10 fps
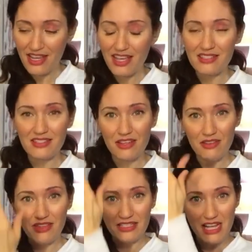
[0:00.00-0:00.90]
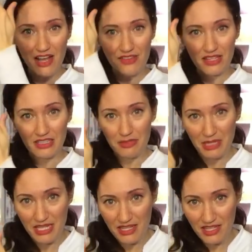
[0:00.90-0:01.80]
It's another thing to have that
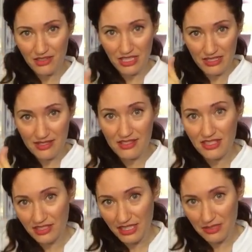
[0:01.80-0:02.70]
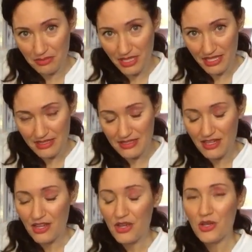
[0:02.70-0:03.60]
ligament heal and seal it in place.
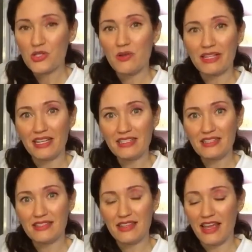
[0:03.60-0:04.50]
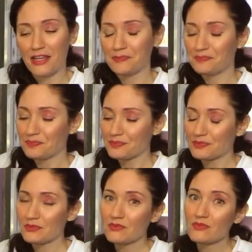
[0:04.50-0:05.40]
So I like to say,
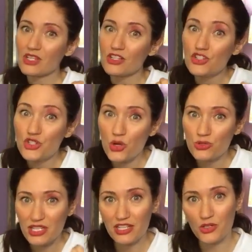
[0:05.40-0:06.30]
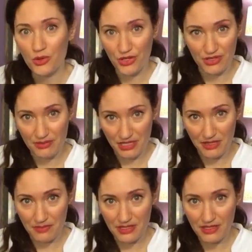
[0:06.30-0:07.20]
don't ignore your
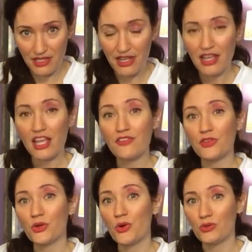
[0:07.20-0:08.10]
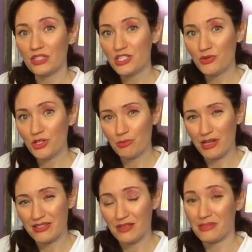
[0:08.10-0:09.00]
symptoms. If you're only doing your
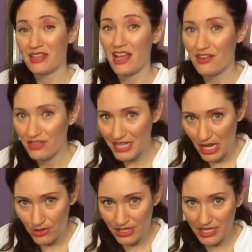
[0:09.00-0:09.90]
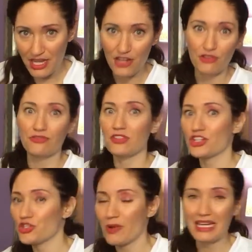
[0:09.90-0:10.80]
press-ups every now and then and you're
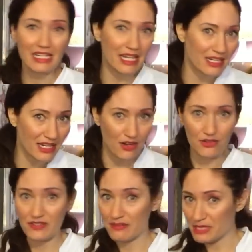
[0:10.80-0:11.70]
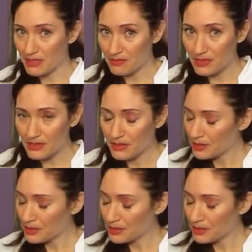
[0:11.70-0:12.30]
fluctuating in and out of symptoms,